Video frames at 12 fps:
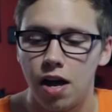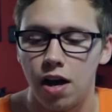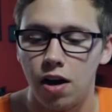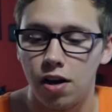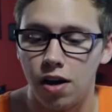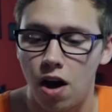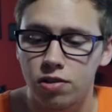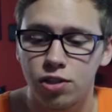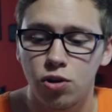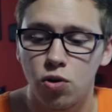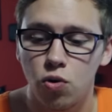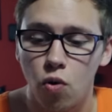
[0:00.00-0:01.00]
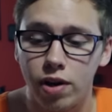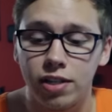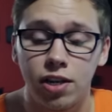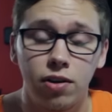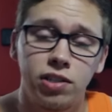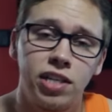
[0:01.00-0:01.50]
Also, Quentin
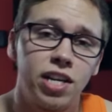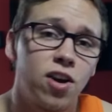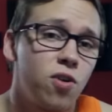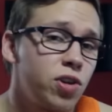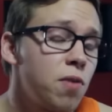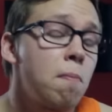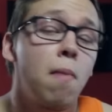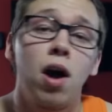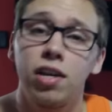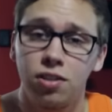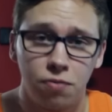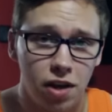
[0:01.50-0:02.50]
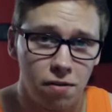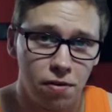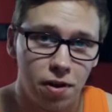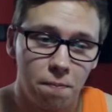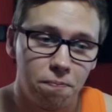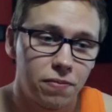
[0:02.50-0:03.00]
Tarantino, humongous fan of
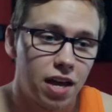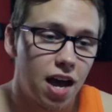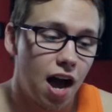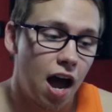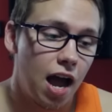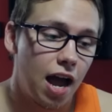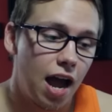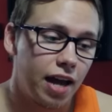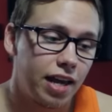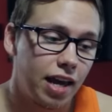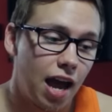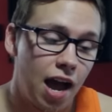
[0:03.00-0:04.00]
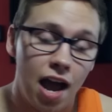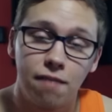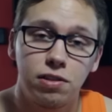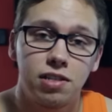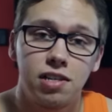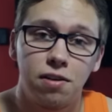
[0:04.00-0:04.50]
him. I
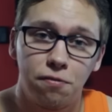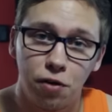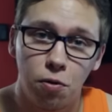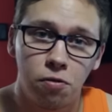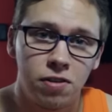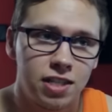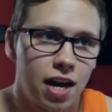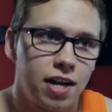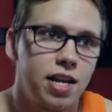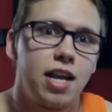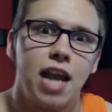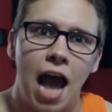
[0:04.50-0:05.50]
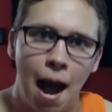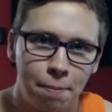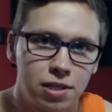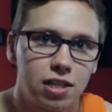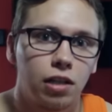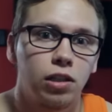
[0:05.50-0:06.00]
haven't seen a film of his that I didn't
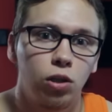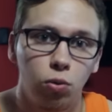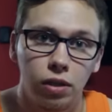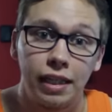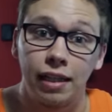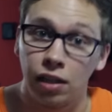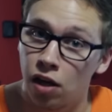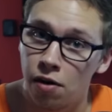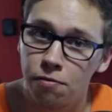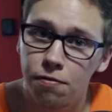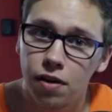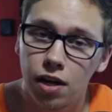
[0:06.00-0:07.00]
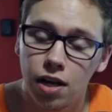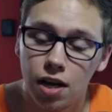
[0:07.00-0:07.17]
absolutely love.